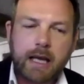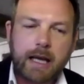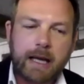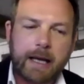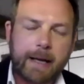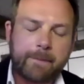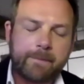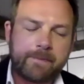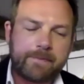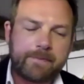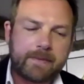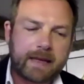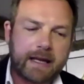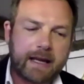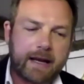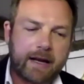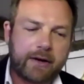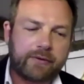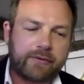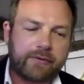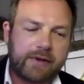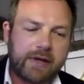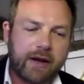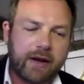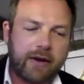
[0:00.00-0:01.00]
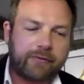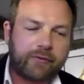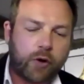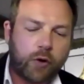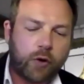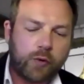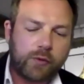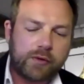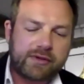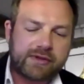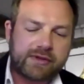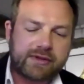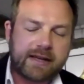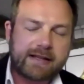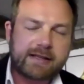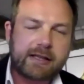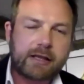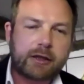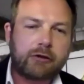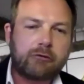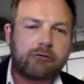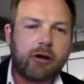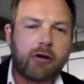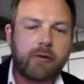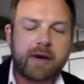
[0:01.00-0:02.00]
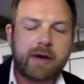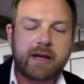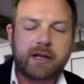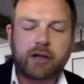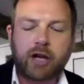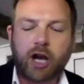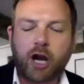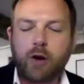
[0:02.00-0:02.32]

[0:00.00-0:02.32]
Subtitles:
And of course, there's a growing